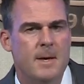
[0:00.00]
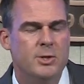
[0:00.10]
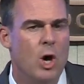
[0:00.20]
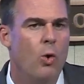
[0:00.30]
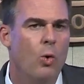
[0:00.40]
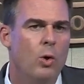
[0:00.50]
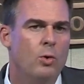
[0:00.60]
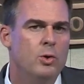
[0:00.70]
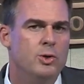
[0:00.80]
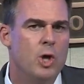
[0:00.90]

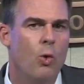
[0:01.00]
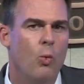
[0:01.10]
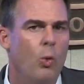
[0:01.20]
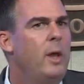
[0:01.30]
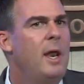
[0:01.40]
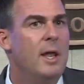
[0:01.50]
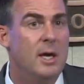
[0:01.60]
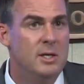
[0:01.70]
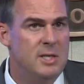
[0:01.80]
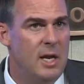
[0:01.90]
So we need to
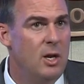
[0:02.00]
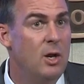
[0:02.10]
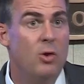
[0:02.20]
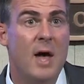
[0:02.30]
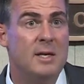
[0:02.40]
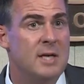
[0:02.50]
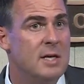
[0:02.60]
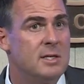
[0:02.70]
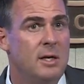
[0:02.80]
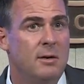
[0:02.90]
continue to do that
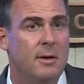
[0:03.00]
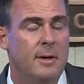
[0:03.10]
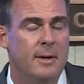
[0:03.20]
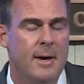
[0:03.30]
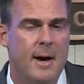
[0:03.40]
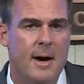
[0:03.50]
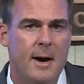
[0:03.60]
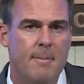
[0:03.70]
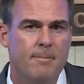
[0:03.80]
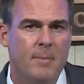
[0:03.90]
testing.
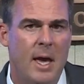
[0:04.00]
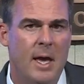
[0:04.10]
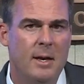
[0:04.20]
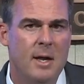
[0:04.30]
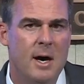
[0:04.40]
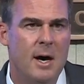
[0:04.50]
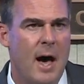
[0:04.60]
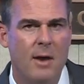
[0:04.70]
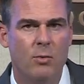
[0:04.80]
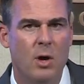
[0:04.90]

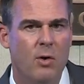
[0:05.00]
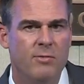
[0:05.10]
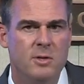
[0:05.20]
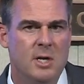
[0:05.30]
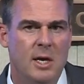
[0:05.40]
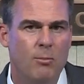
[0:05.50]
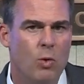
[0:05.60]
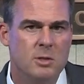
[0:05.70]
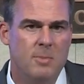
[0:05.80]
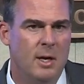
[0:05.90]
I don't know if the team
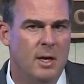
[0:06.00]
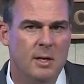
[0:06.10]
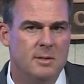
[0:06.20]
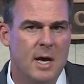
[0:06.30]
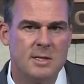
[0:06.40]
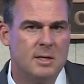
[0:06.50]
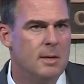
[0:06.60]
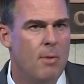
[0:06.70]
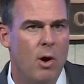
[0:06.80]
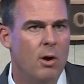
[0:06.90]
wants me to get tested
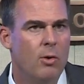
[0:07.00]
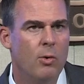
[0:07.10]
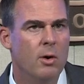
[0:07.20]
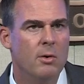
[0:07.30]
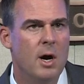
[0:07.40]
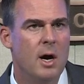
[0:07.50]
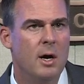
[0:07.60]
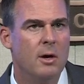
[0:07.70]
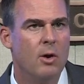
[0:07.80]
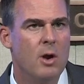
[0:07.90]
tomorrow
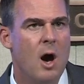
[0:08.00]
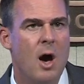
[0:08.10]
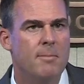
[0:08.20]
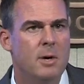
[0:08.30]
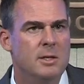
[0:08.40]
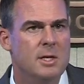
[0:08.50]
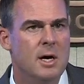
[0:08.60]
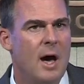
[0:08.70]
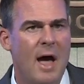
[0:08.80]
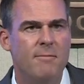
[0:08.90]
or not, but
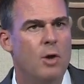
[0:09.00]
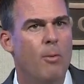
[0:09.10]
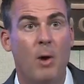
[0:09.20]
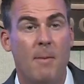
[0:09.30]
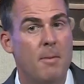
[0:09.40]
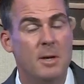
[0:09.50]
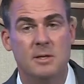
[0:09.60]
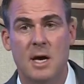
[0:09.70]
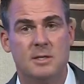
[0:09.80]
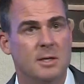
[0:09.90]
I have no problem. I've
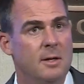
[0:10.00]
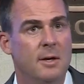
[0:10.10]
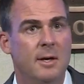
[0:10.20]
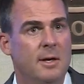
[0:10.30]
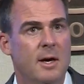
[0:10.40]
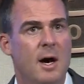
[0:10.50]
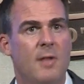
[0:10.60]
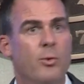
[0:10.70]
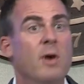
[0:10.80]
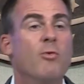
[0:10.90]
been tested
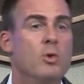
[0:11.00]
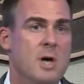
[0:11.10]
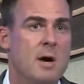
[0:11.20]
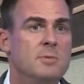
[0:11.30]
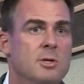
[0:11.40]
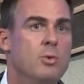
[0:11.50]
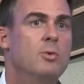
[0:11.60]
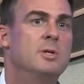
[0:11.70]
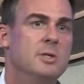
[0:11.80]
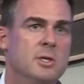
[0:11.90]
three or four times
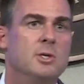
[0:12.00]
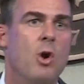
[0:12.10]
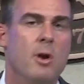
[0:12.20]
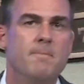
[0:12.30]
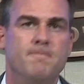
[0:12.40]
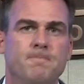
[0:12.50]
since this started.